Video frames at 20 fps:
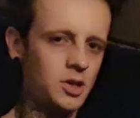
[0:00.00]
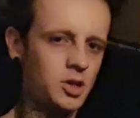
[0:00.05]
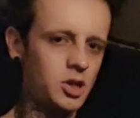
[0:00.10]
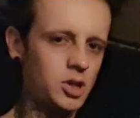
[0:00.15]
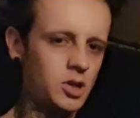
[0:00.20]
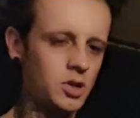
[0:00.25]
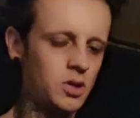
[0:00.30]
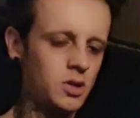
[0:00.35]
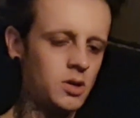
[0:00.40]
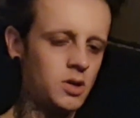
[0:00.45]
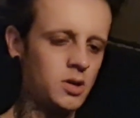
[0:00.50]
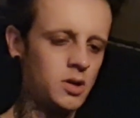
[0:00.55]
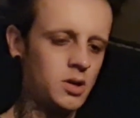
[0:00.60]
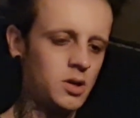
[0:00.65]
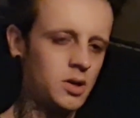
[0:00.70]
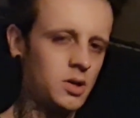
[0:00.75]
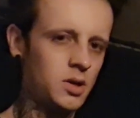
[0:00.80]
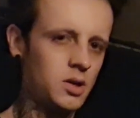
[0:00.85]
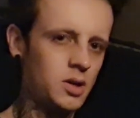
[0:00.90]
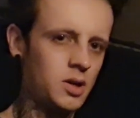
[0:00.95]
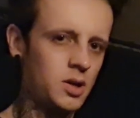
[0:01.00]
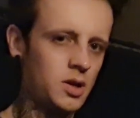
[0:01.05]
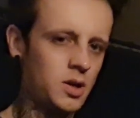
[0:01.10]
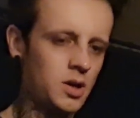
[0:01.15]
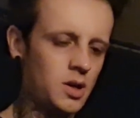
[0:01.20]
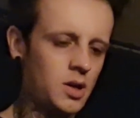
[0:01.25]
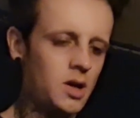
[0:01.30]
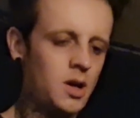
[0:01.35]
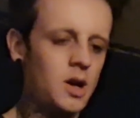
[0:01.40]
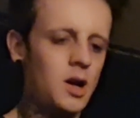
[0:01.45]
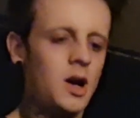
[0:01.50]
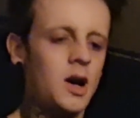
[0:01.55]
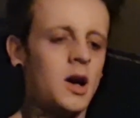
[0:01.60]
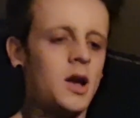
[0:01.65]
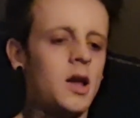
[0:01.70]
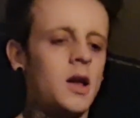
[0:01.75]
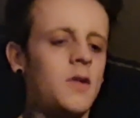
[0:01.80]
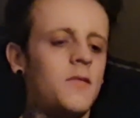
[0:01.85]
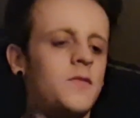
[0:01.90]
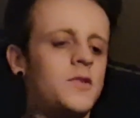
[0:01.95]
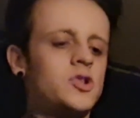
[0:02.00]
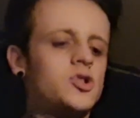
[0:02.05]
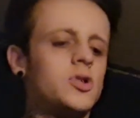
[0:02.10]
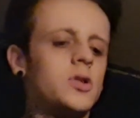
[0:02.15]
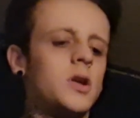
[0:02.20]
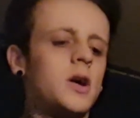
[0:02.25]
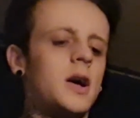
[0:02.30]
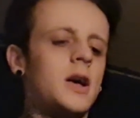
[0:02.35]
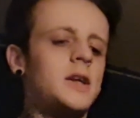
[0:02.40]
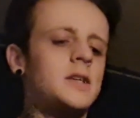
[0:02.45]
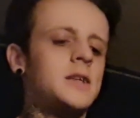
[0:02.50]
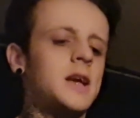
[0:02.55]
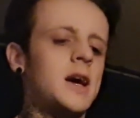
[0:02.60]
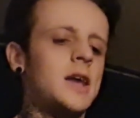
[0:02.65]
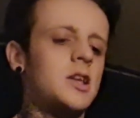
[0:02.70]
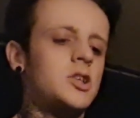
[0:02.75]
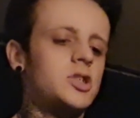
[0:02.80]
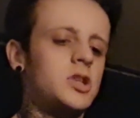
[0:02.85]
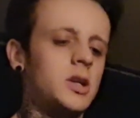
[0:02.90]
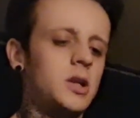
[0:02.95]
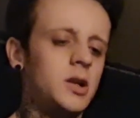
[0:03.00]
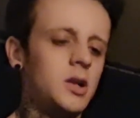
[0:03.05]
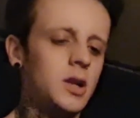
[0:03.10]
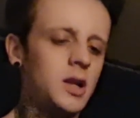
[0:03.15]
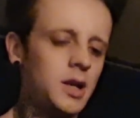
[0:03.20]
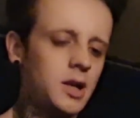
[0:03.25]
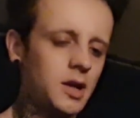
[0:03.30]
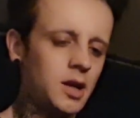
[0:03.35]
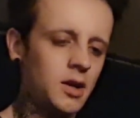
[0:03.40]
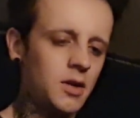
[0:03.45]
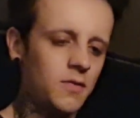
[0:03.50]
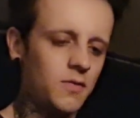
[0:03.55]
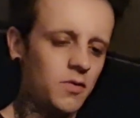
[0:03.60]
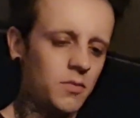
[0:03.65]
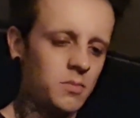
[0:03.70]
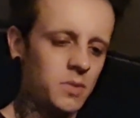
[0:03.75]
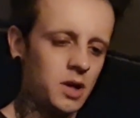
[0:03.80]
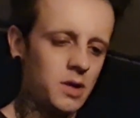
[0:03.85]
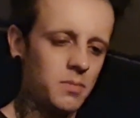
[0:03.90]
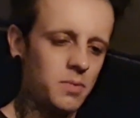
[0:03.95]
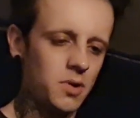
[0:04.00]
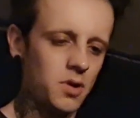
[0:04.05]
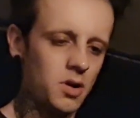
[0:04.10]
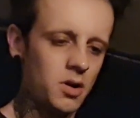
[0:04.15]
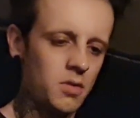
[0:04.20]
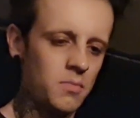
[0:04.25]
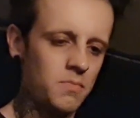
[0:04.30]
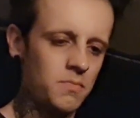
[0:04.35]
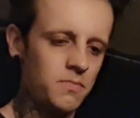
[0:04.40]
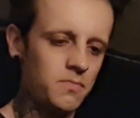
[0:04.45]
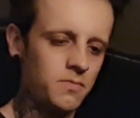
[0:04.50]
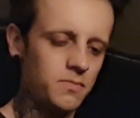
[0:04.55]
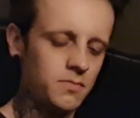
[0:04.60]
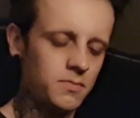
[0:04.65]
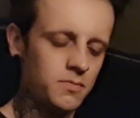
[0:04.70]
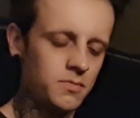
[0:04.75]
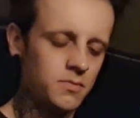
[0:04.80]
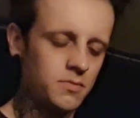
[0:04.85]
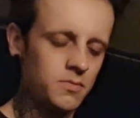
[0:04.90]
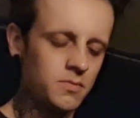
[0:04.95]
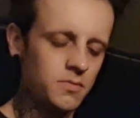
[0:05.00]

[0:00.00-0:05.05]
hand here and I'll visualize energy leaking from my palm